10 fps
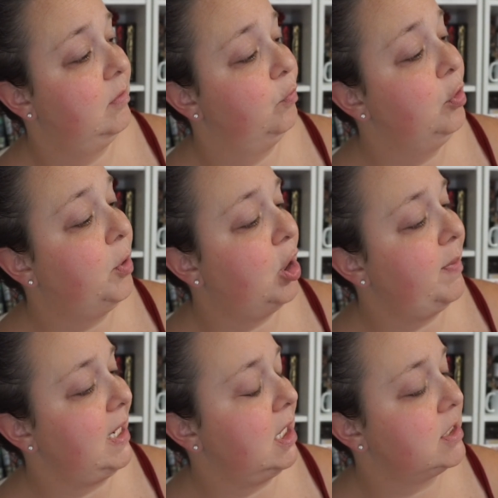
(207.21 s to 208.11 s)

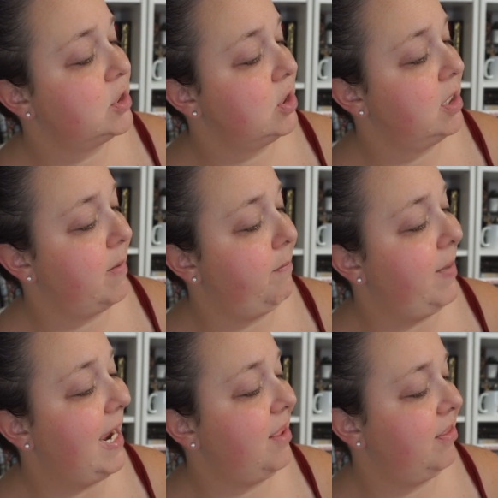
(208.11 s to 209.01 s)
rhubarb and custard
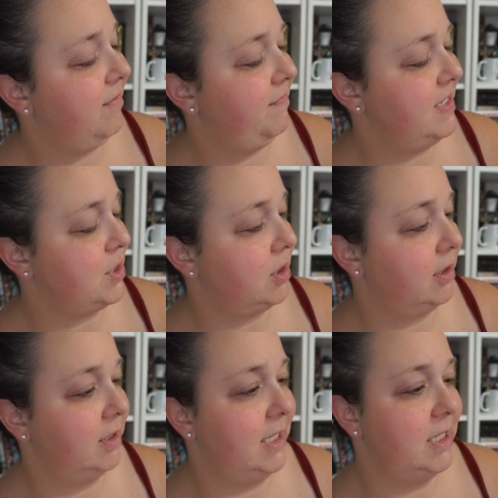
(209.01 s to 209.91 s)
bath fizzer.
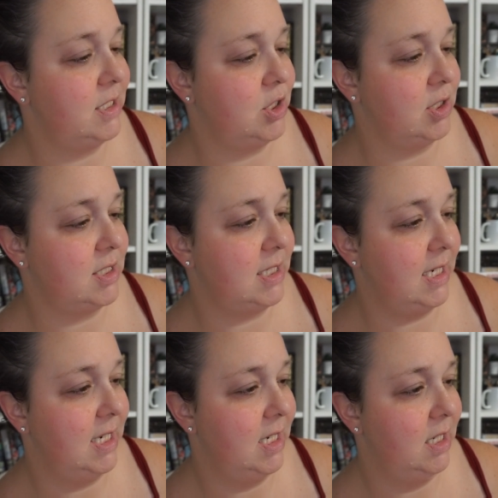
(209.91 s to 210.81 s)
It is just...
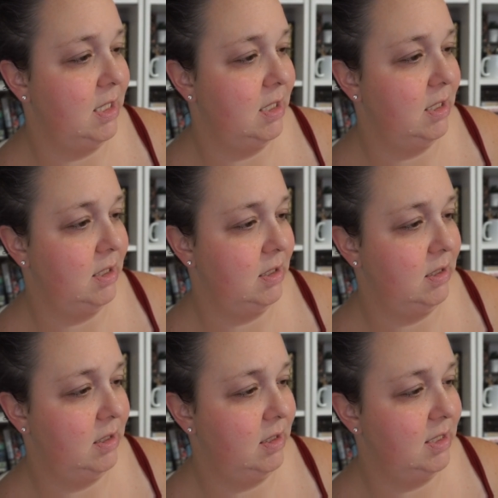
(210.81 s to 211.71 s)

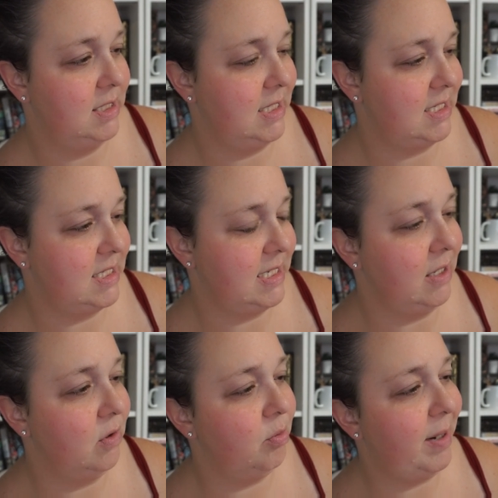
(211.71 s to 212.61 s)
Is it a
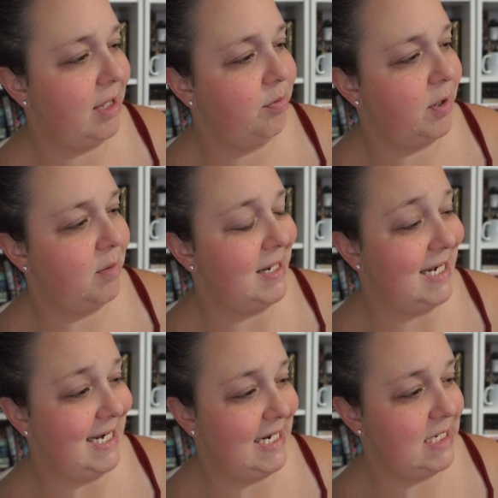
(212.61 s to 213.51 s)
single bath bomb?
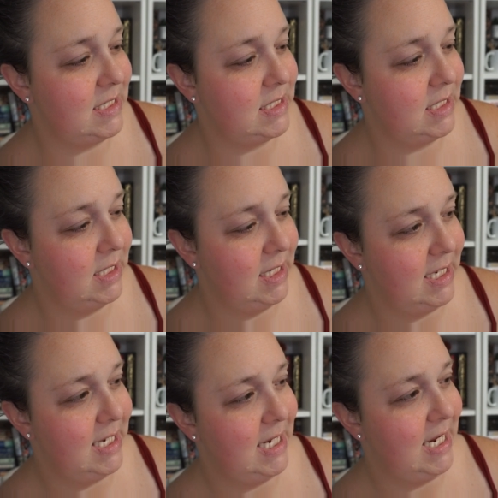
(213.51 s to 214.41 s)
It is.
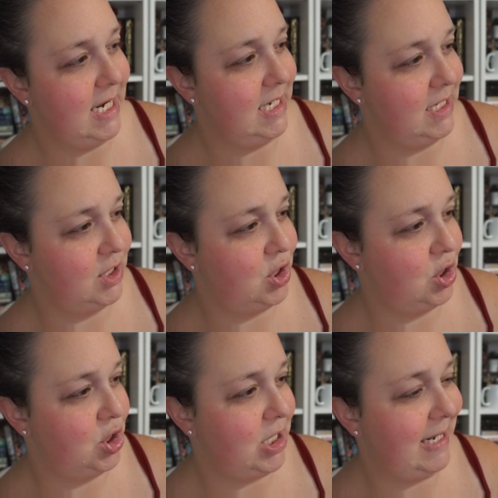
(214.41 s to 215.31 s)
And it is
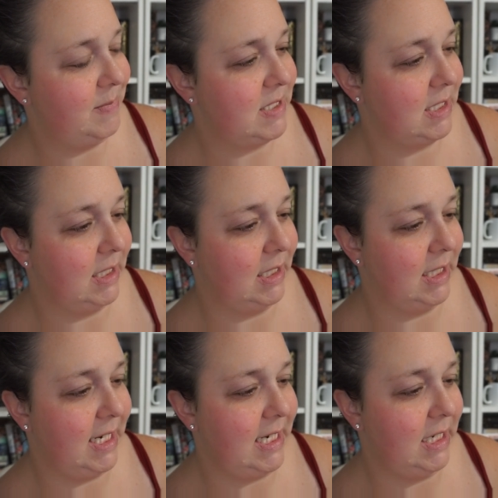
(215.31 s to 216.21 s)
shaped
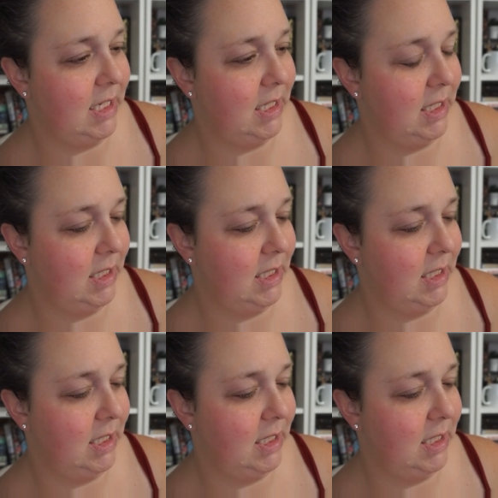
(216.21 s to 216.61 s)
like...